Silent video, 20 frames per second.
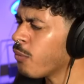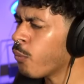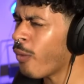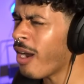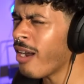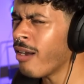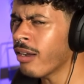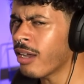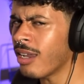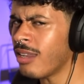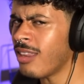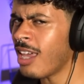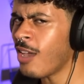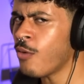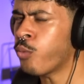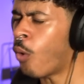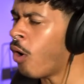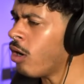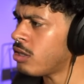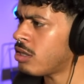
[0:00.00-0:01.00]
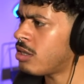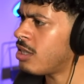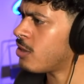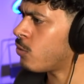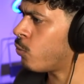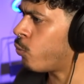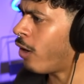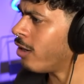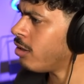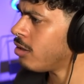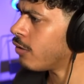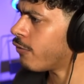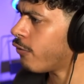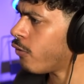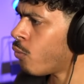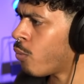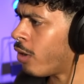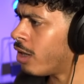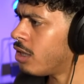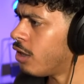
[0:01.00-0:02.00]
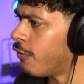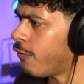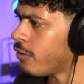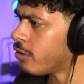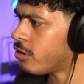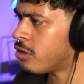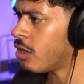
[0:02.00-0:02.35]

And where can they watch this wonderful, wonderful